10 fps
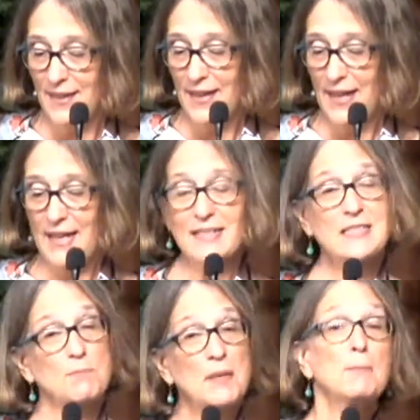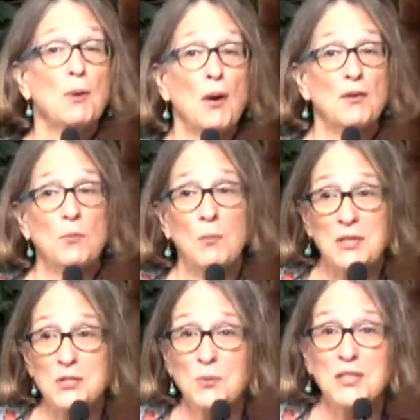And it's a big part of what we
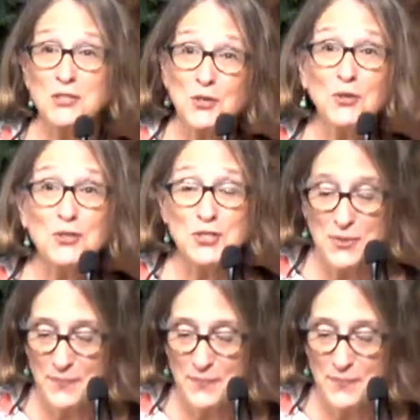do at church.